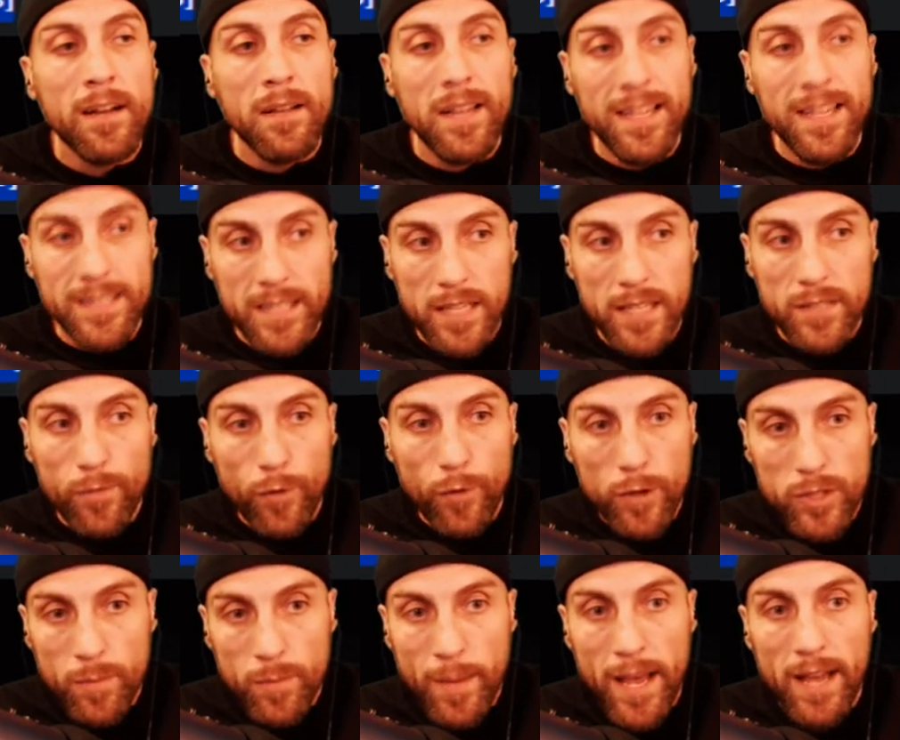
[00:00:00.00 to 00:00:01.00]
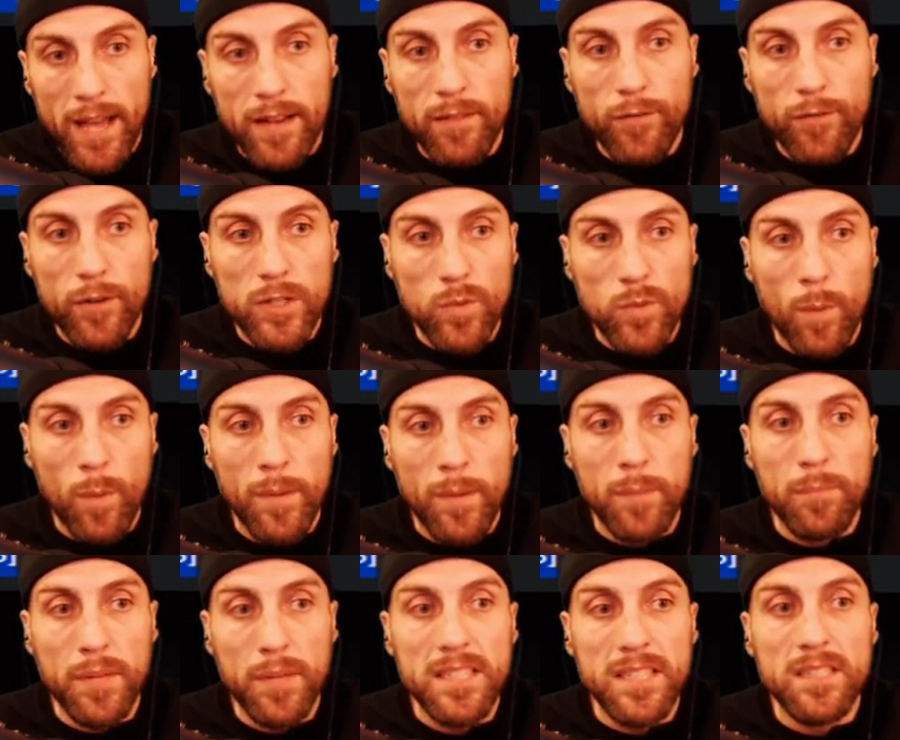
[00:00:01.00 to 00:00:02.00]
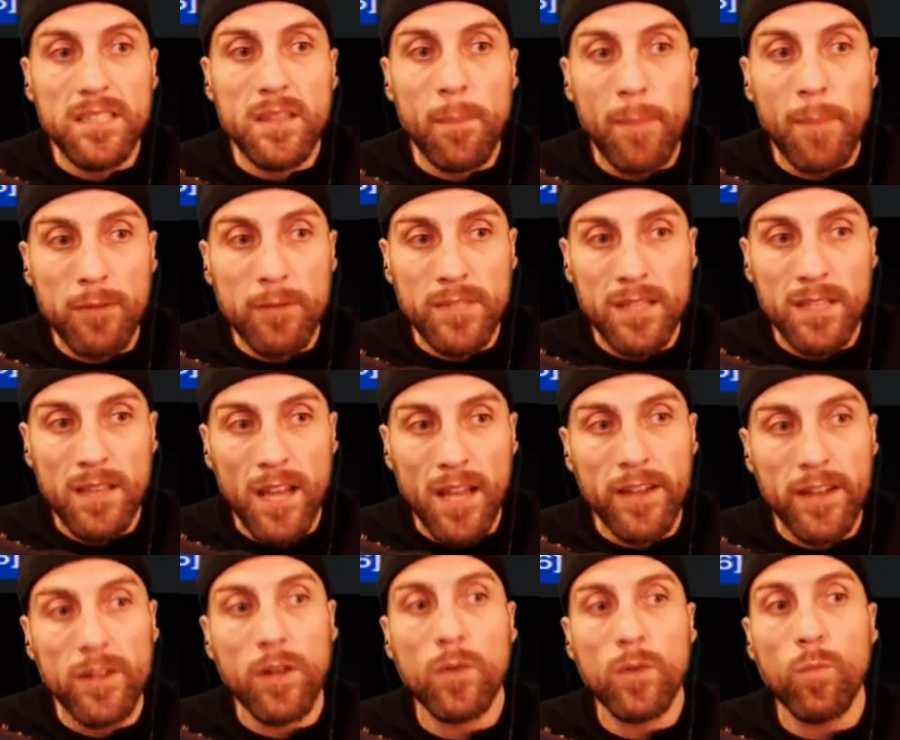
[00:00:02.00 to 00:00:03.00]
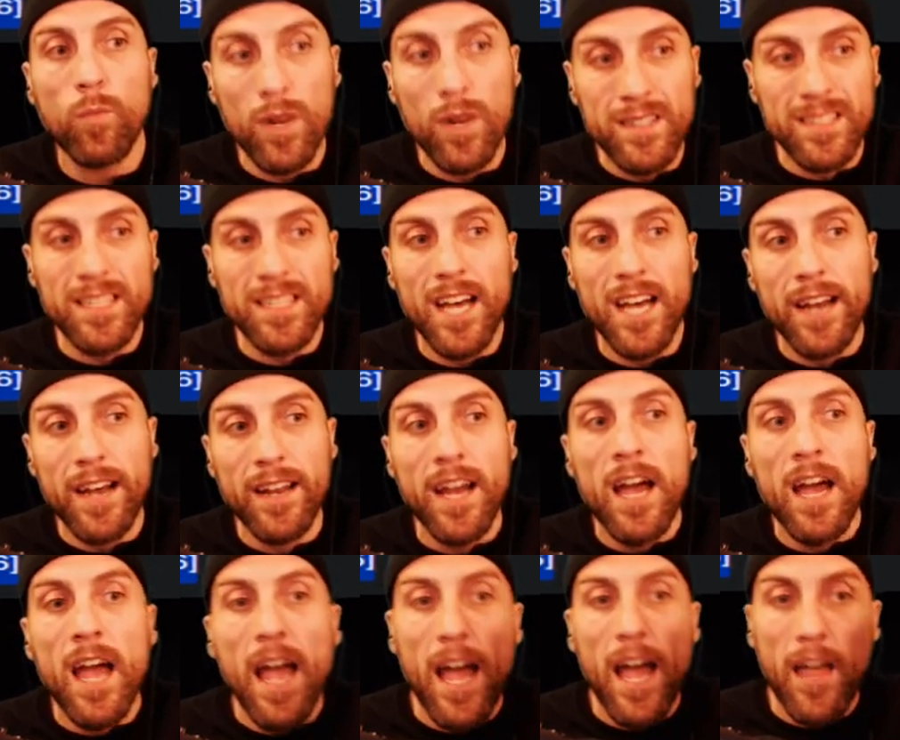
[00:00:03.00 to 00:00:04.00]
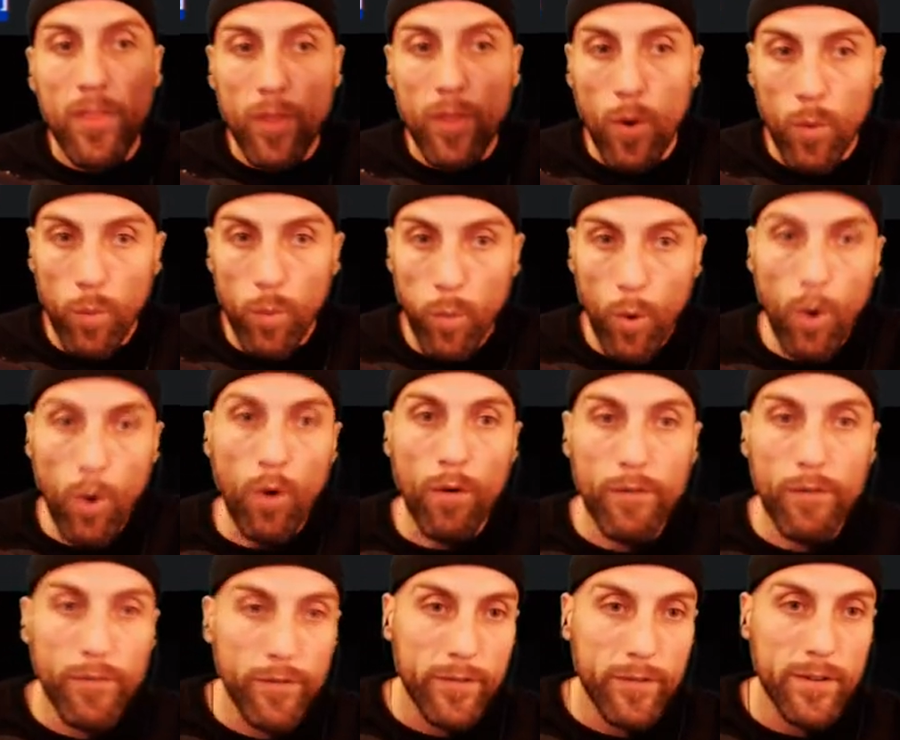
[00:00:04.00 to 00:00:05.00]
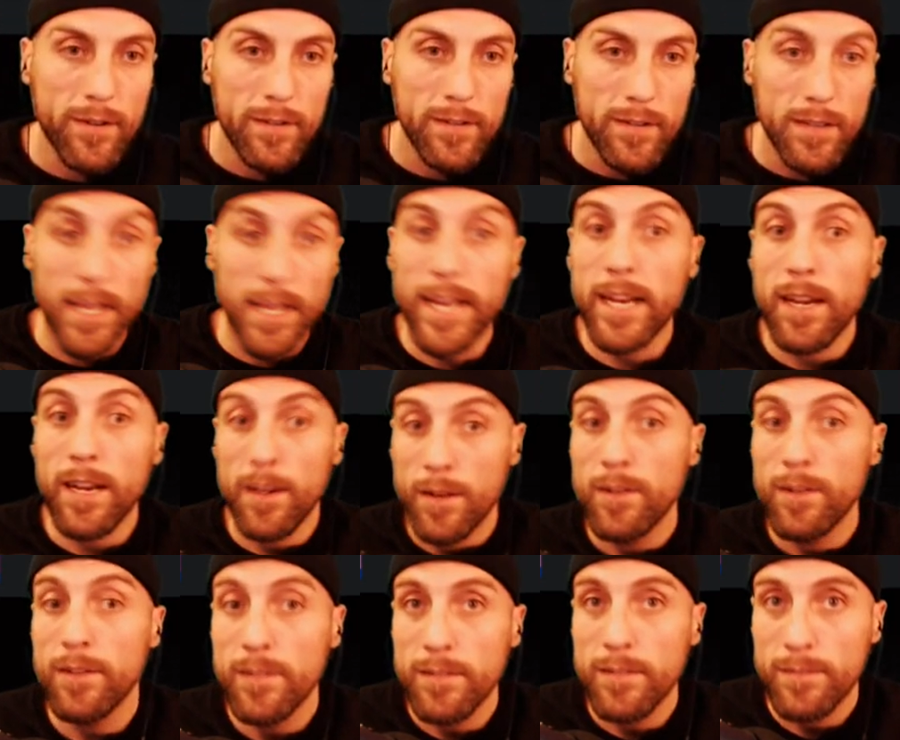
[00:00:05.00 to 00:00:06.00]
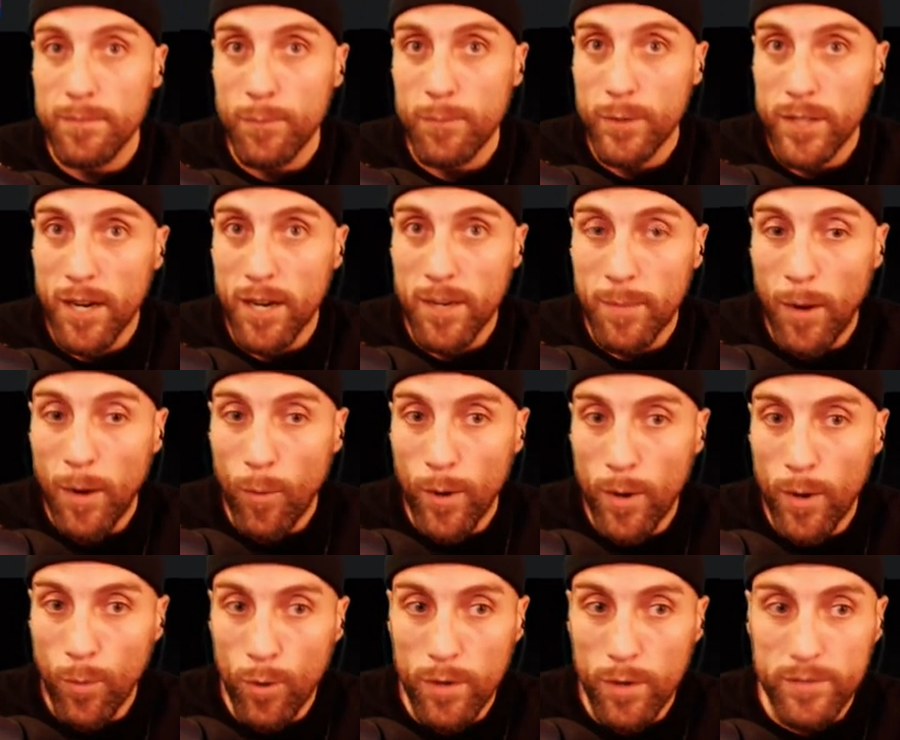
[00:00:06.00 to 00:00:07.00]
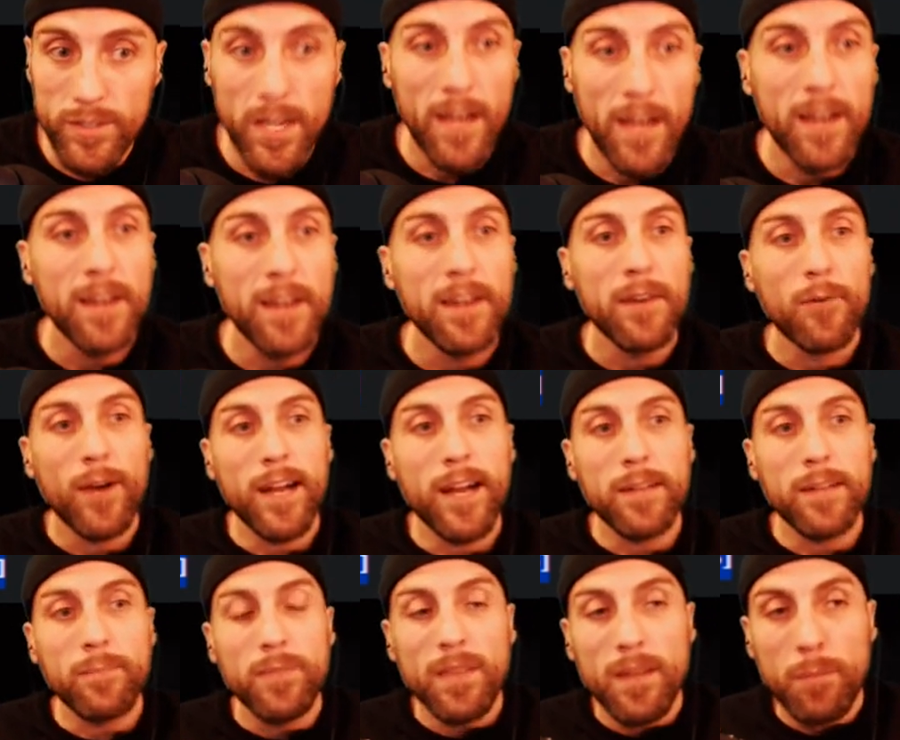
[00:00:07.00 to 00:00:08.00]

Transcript: It says, first man and first woman placed the mountain lion on one side and the wolf, like we're talking about werewolves, right?